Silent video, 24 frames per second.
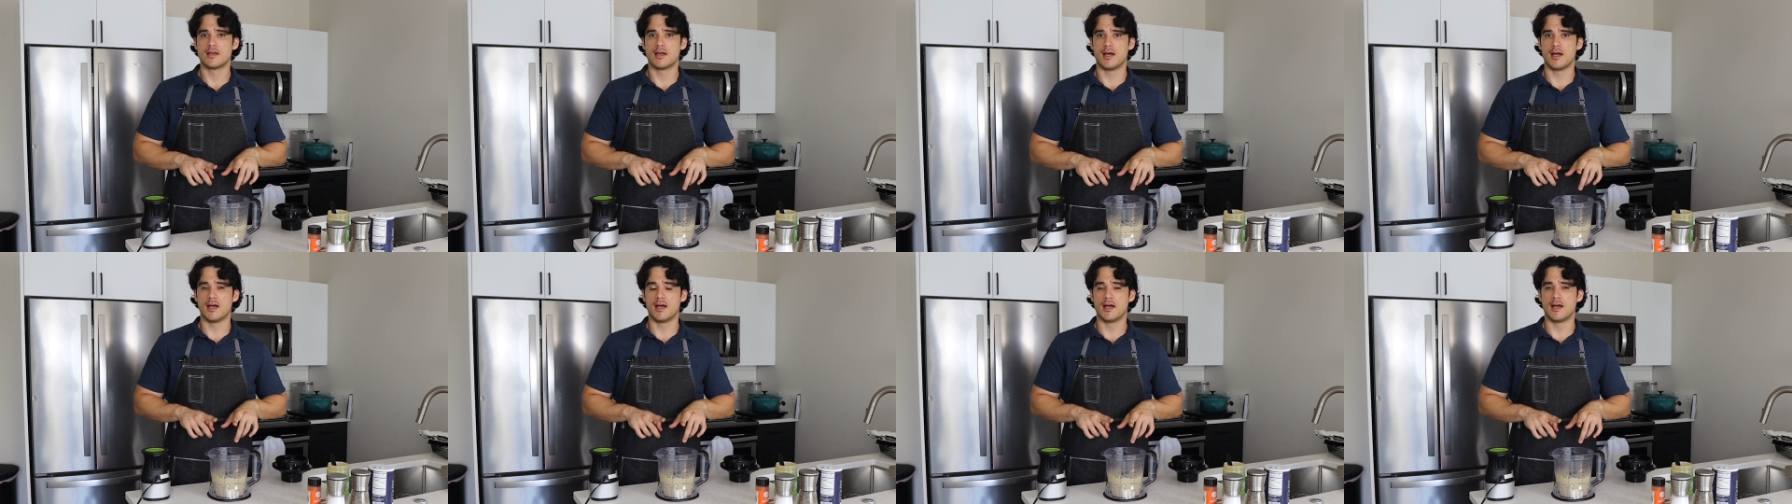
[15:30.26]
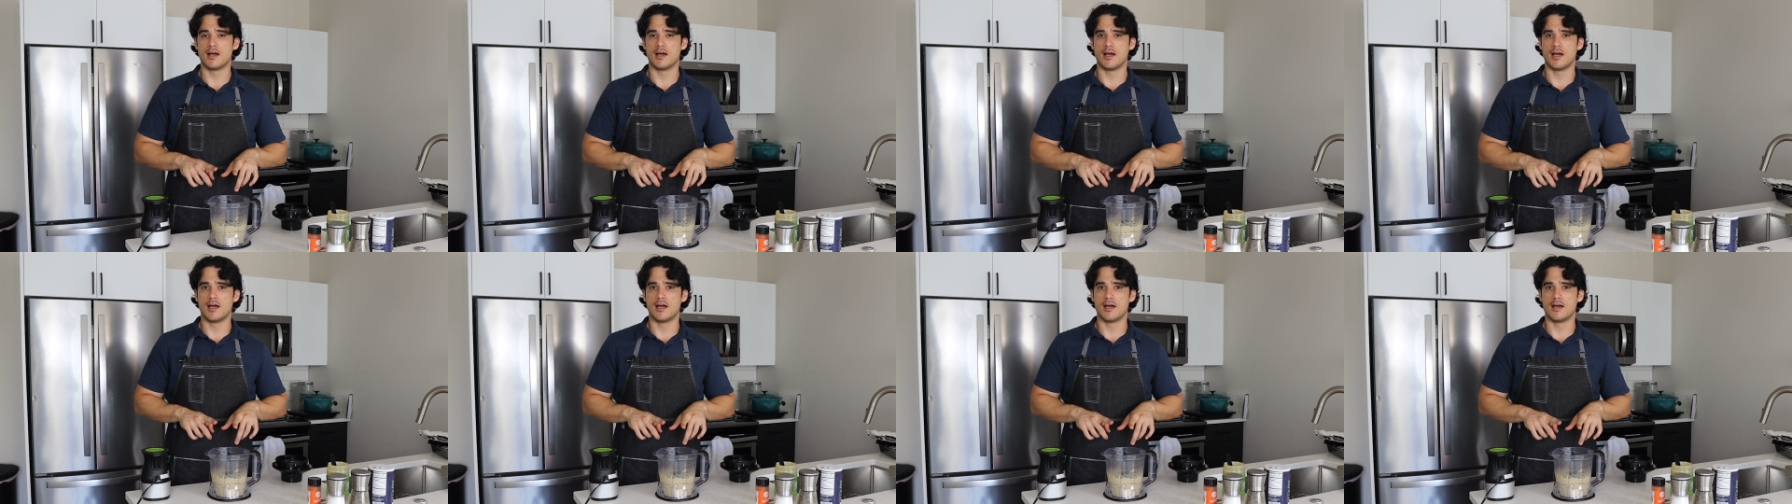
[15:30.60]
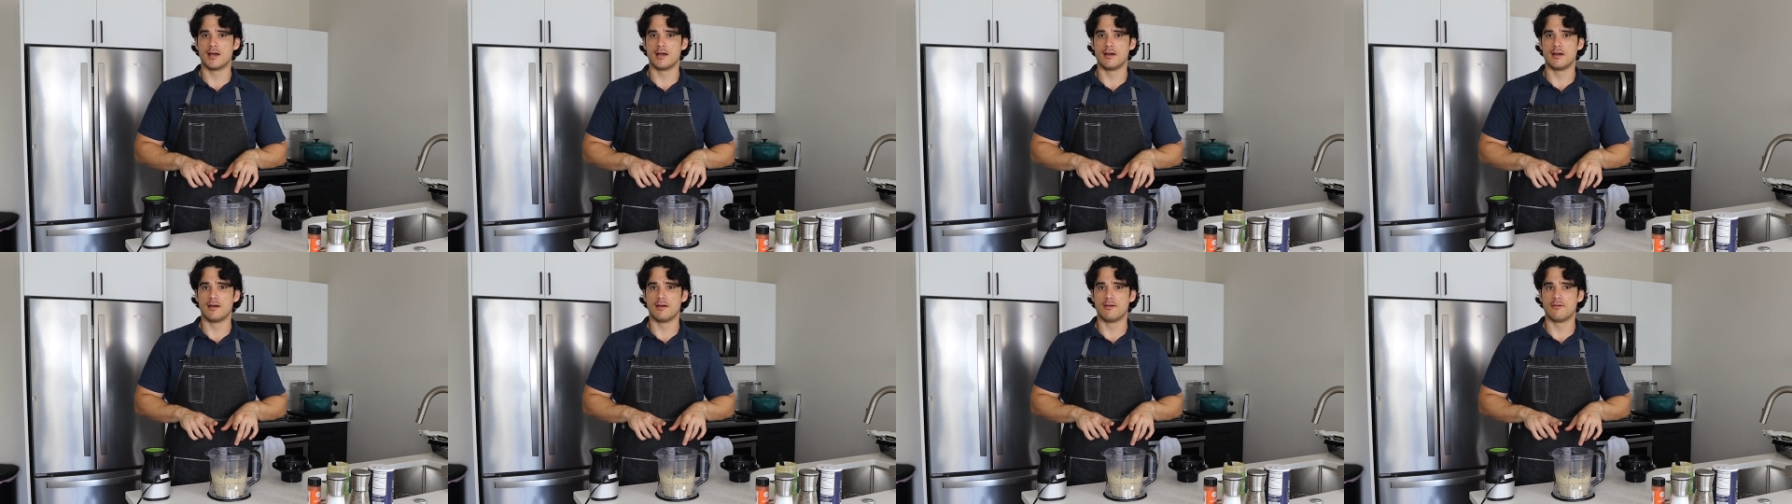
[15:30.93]

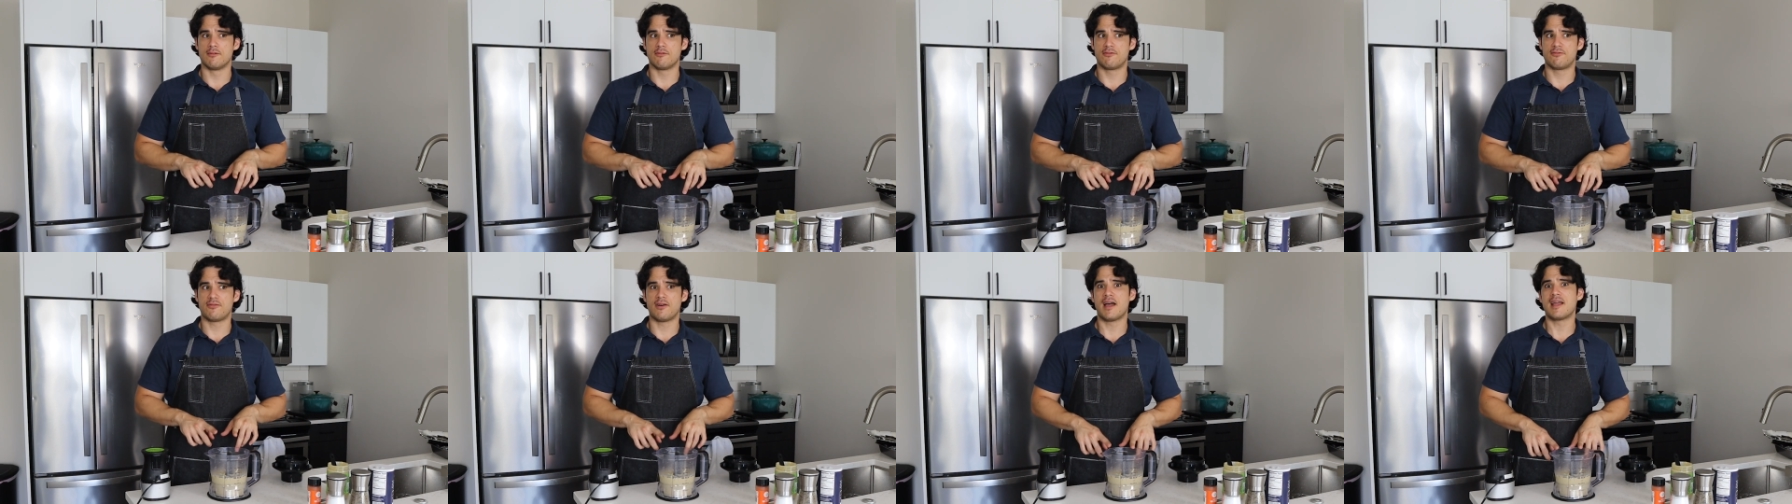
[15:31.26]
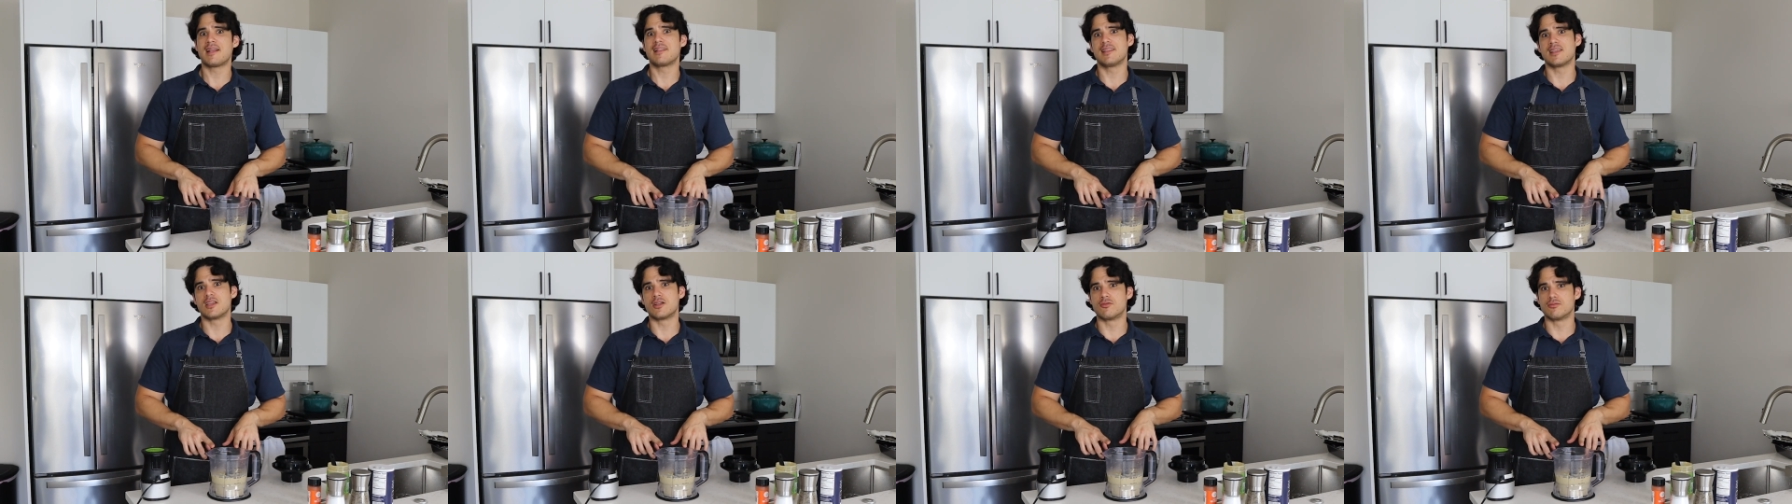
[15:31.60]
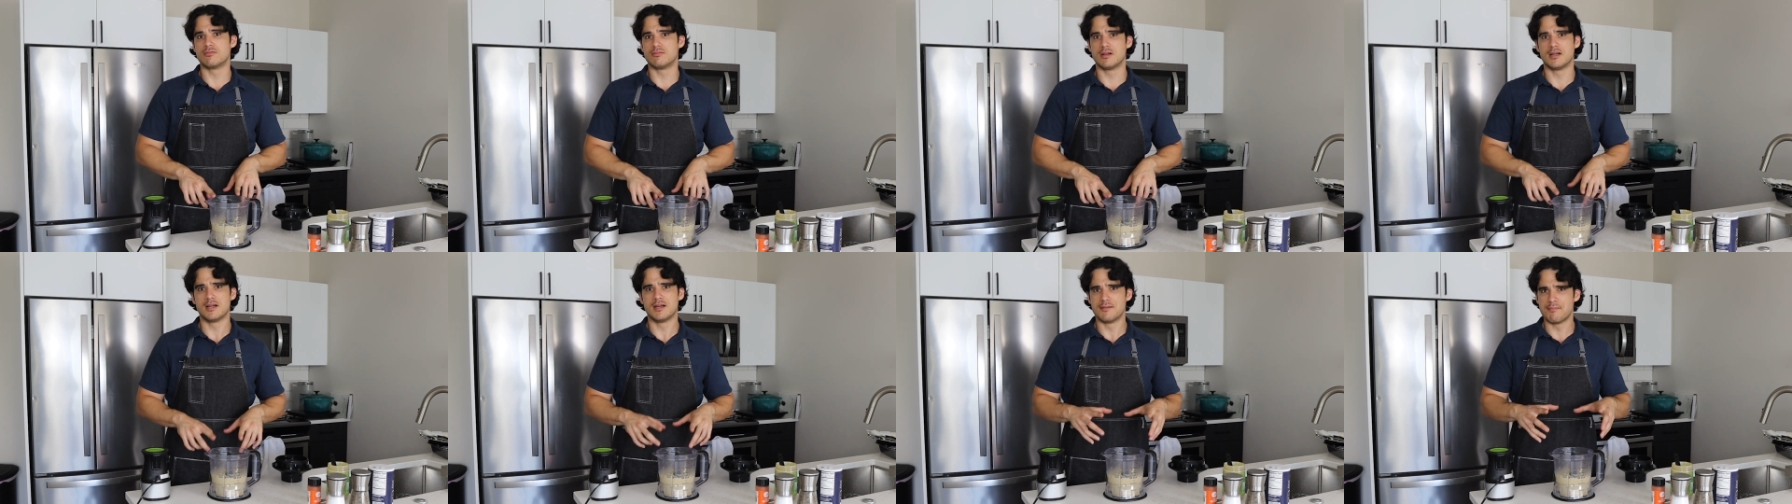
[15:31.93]
finely
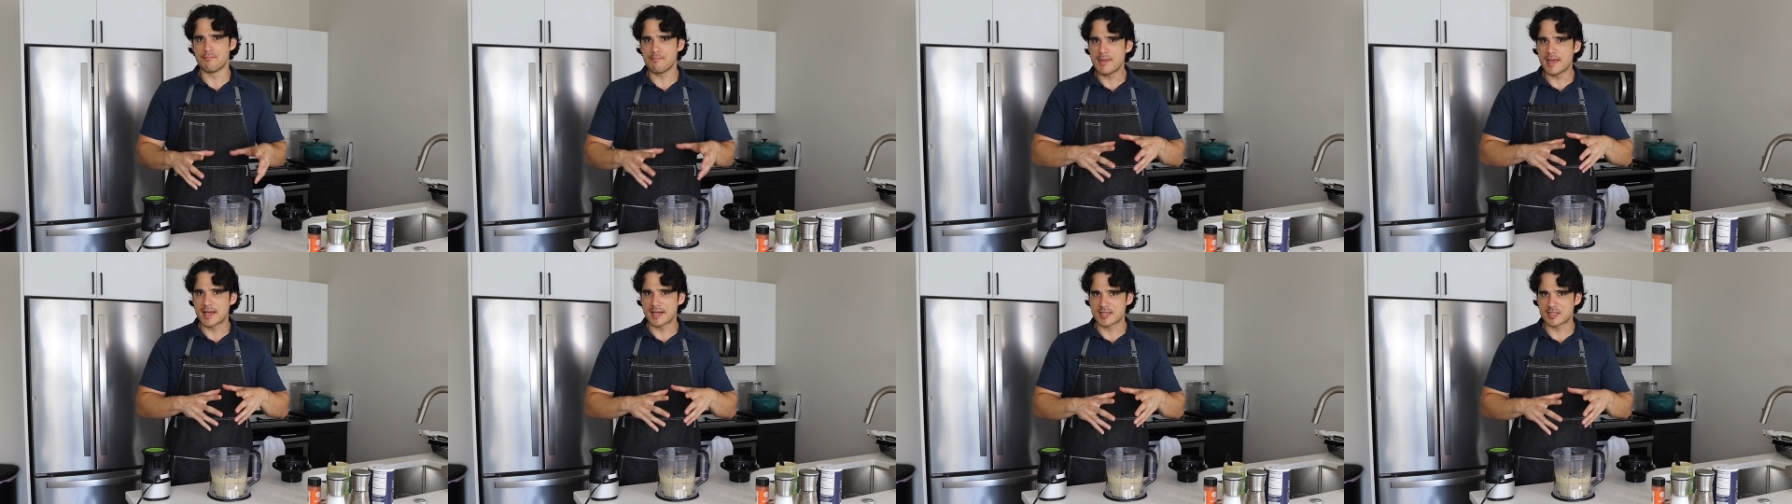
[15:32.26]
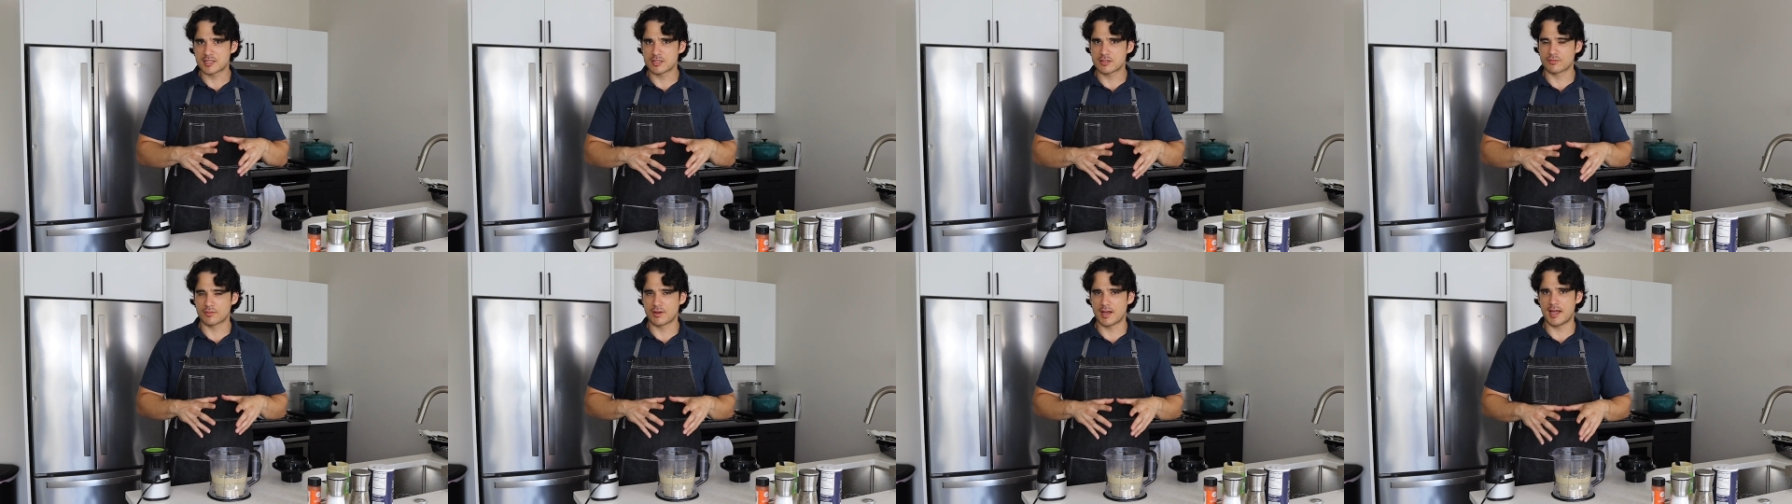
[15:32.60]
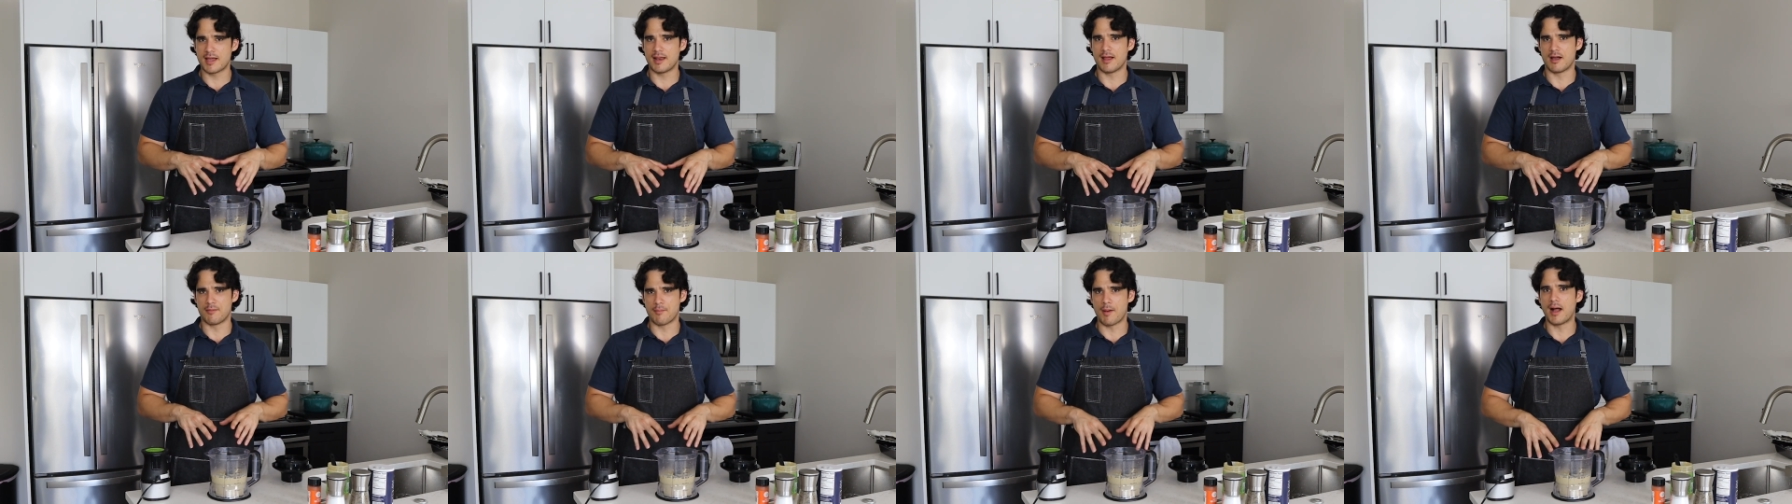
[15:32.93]
mixed,
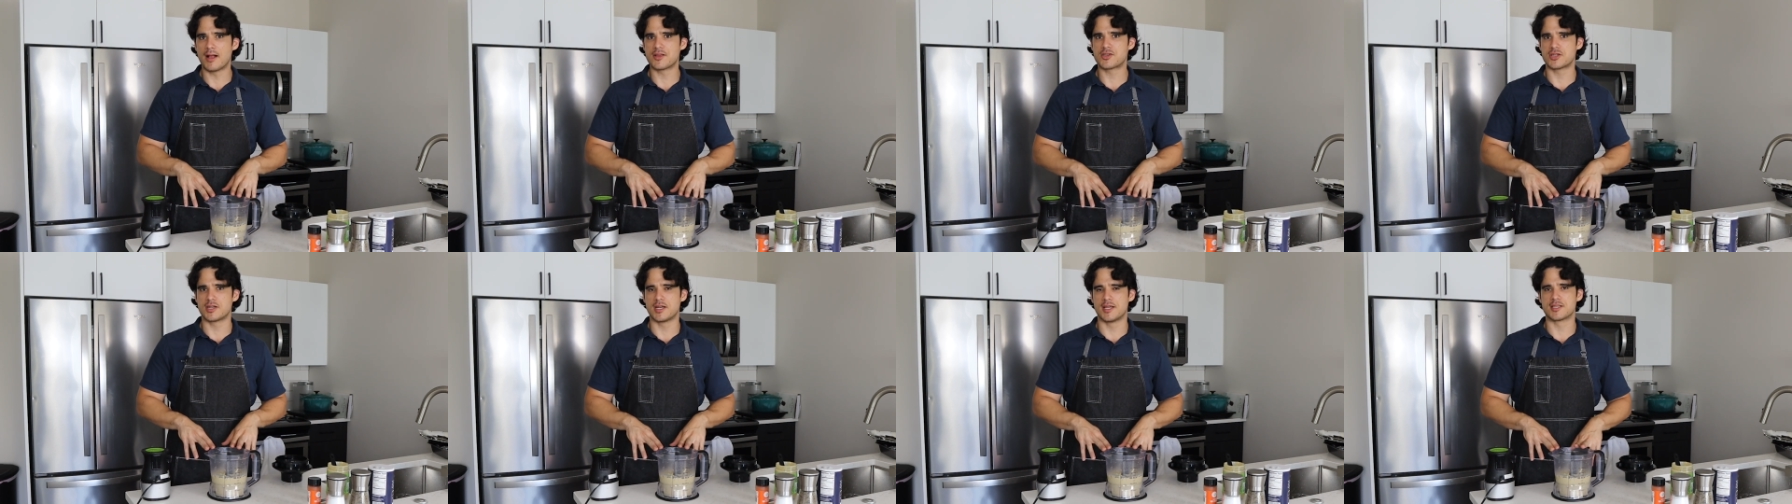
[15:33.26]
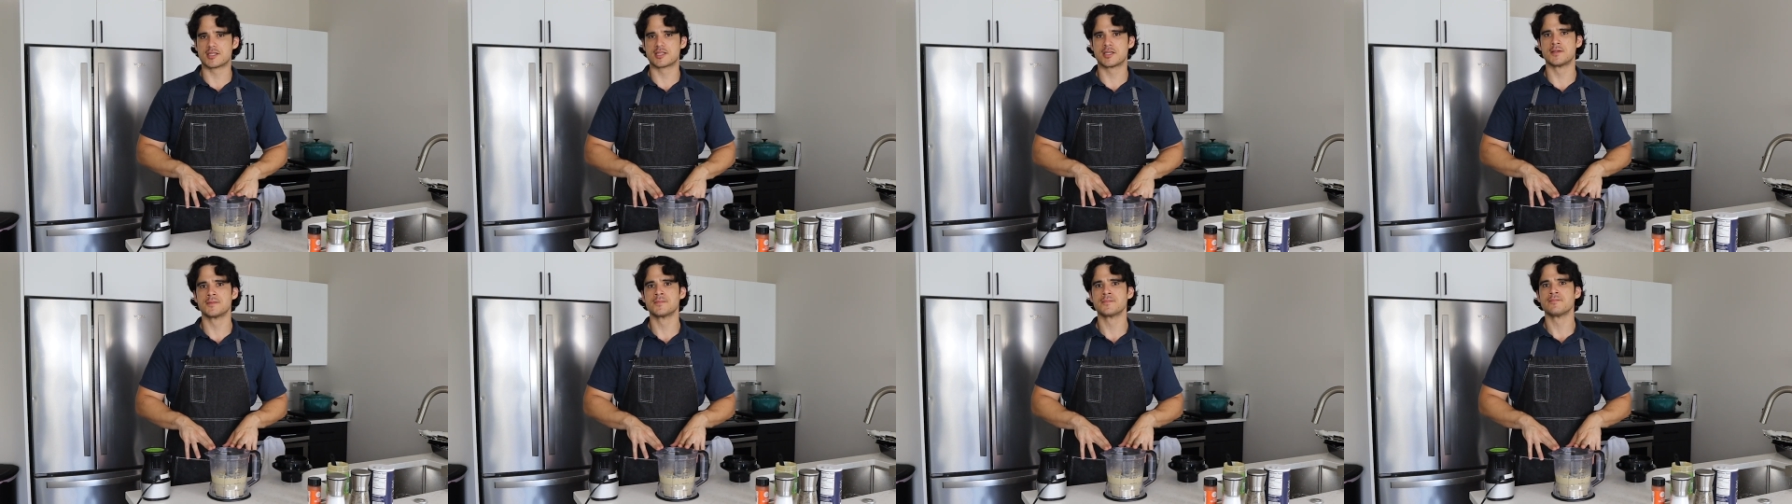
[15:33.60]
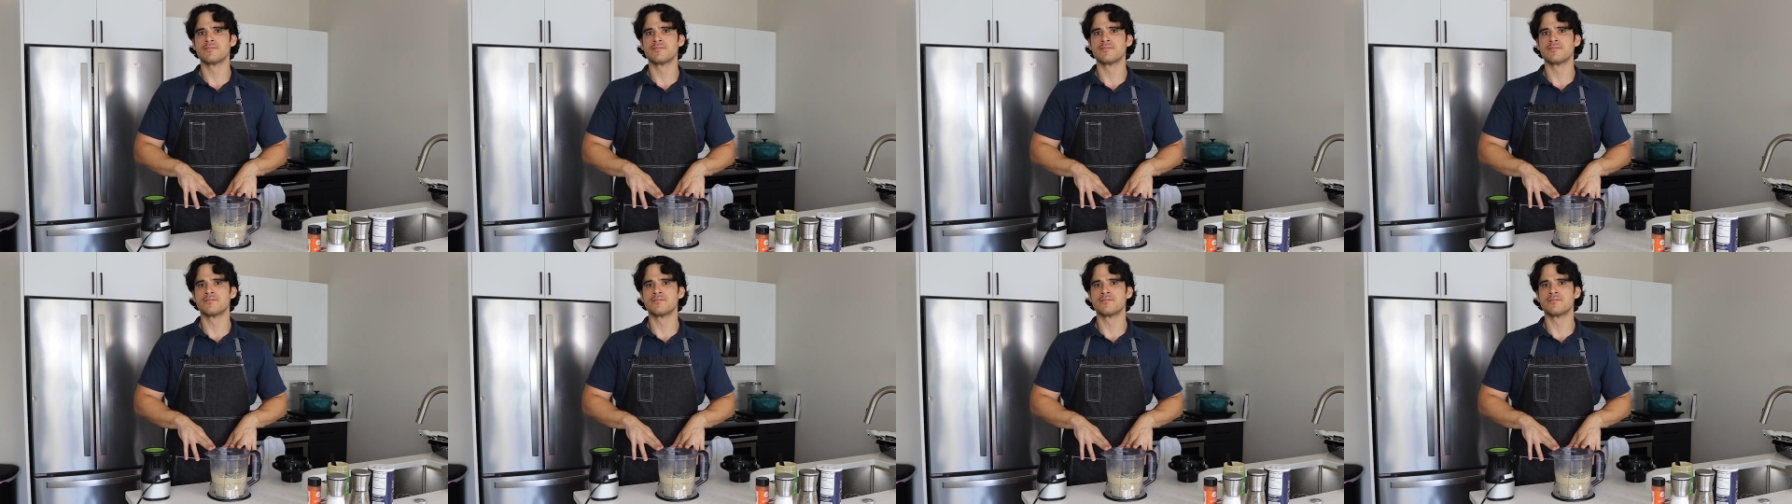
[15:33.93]
right? Homogeneous.